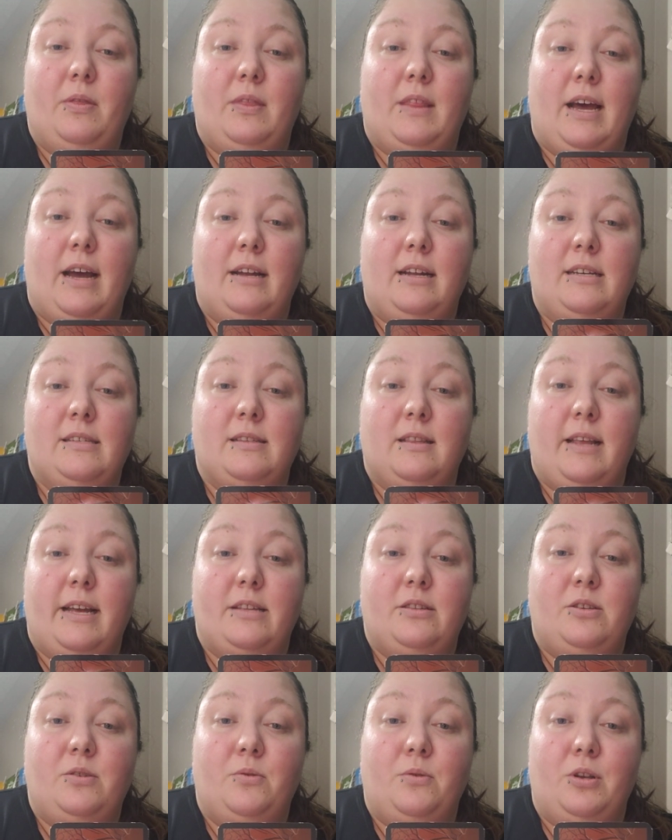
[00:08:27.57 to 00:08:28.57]
that has
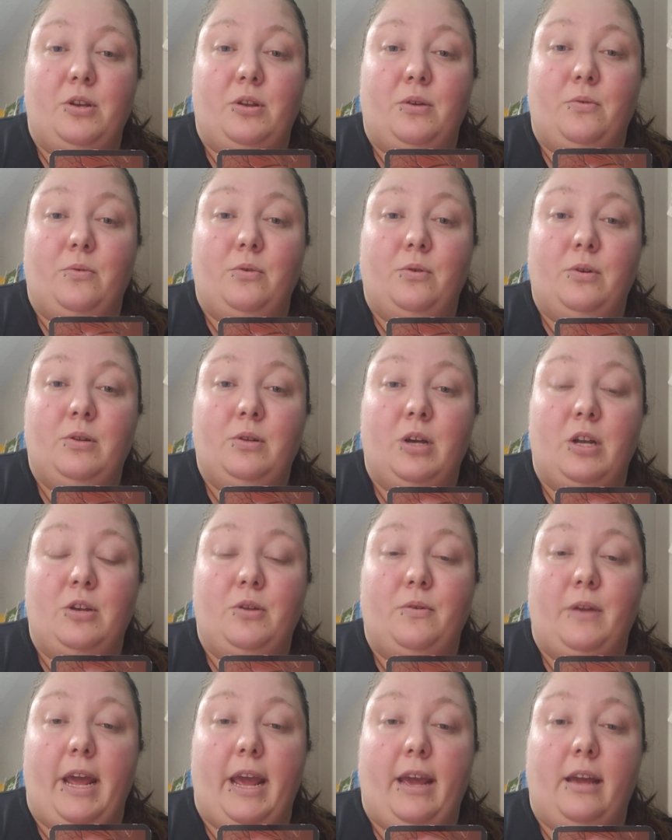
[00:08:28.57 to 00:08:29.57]
led to a new
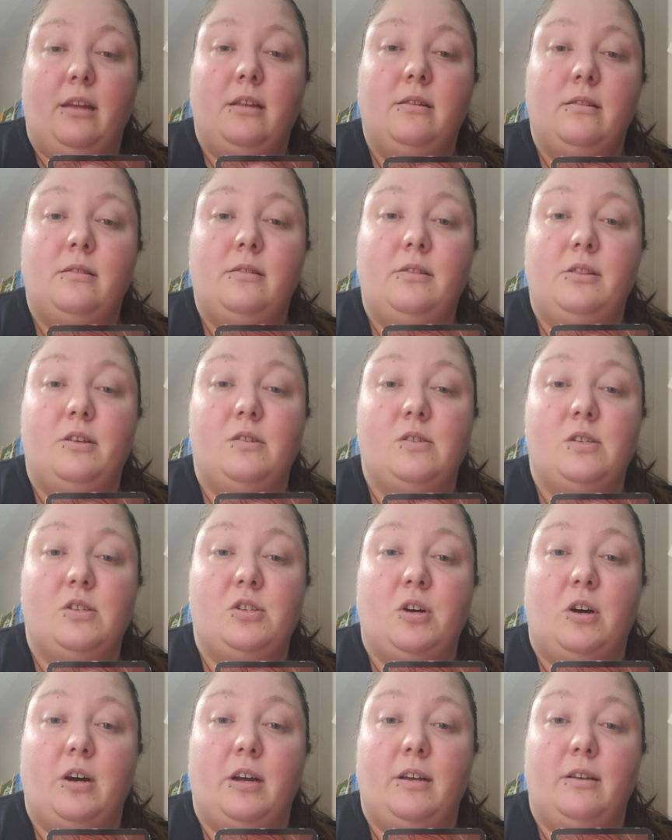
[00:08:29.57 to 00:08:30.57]
day. There's a
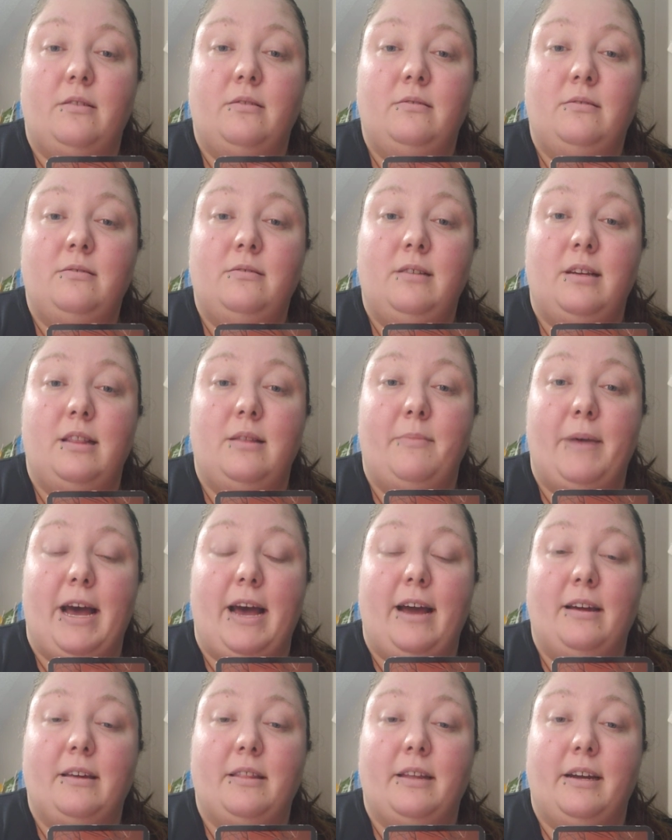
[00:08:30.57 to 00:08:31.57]
dawn in the
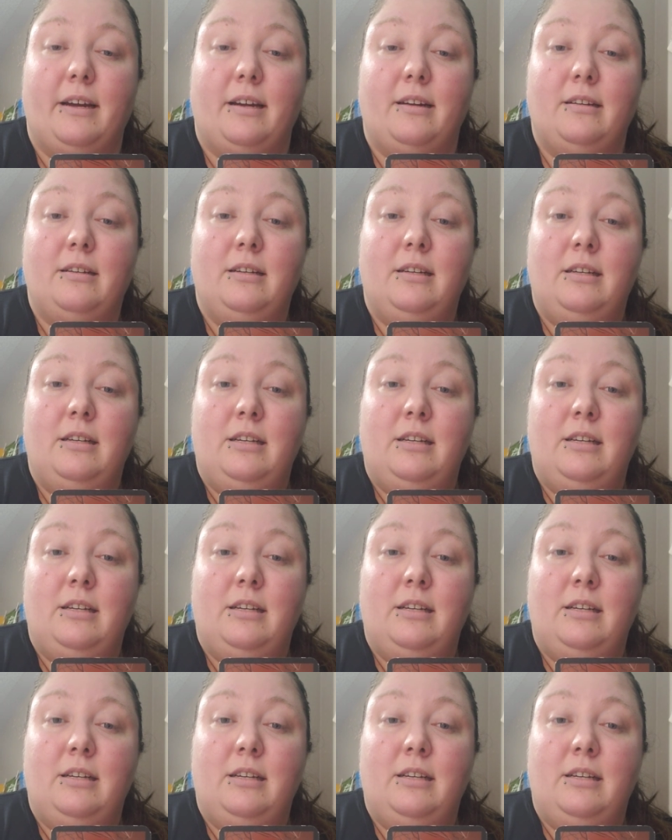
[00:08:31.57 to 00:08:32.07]
back there.